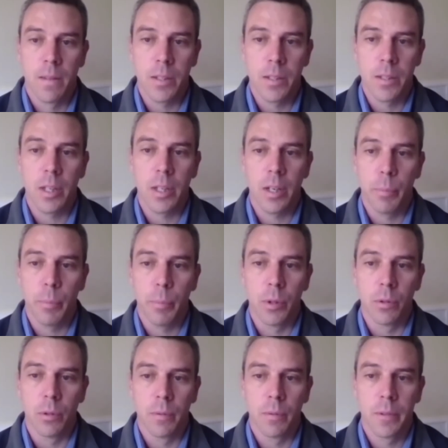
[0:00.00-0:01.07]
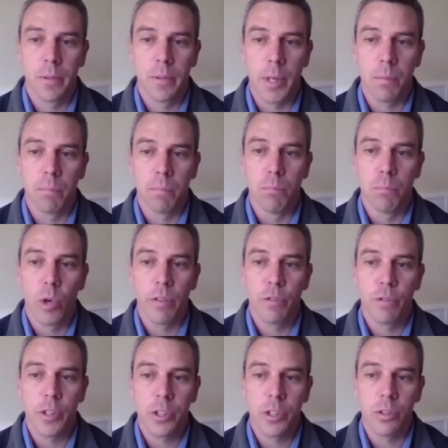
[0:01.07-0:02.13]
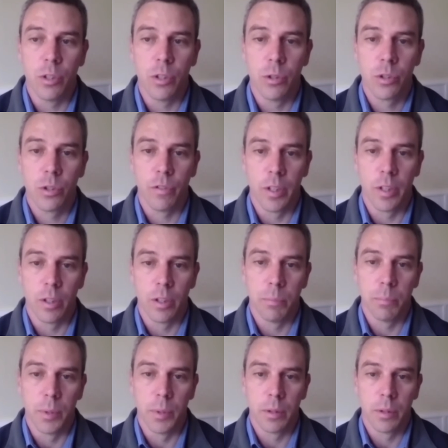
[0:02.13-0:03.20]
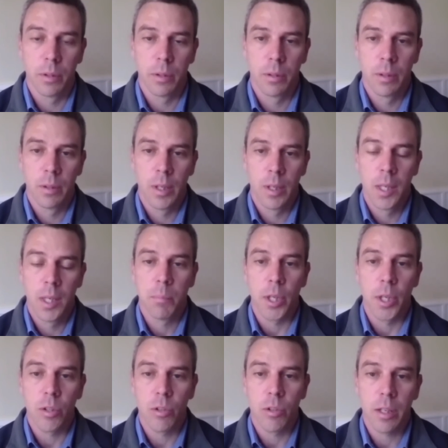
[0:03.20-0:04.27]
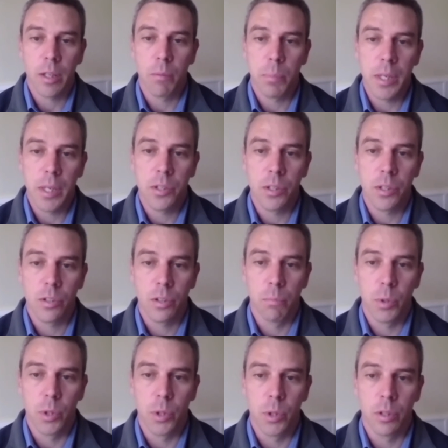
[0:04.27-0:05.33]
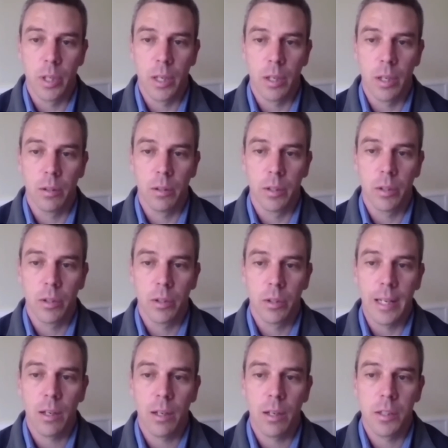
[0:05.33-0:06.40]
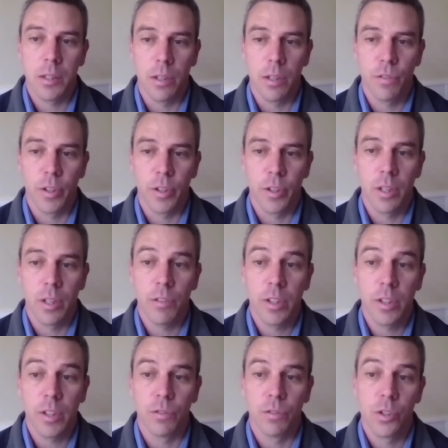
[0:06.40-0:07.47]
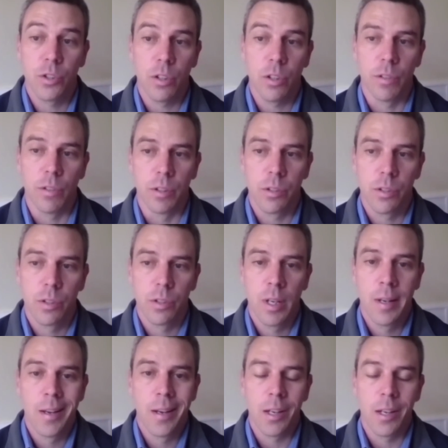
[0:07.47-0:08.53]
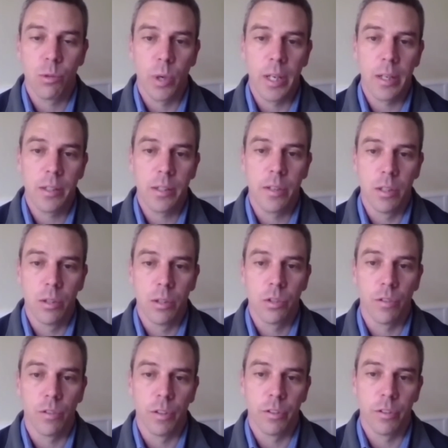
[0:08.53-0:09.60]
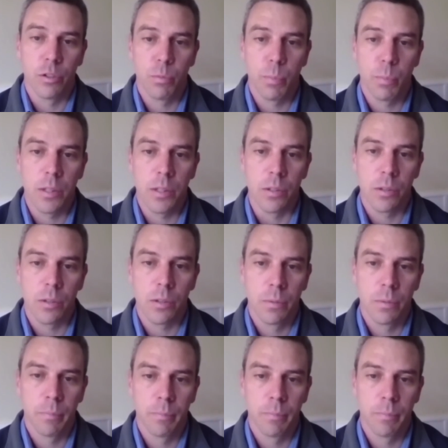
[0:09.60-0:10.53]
This can help you to make more efficient use of the equipment. By tracking patients and personnel, you can analyze the effectivity of service as well as the use of different spaces.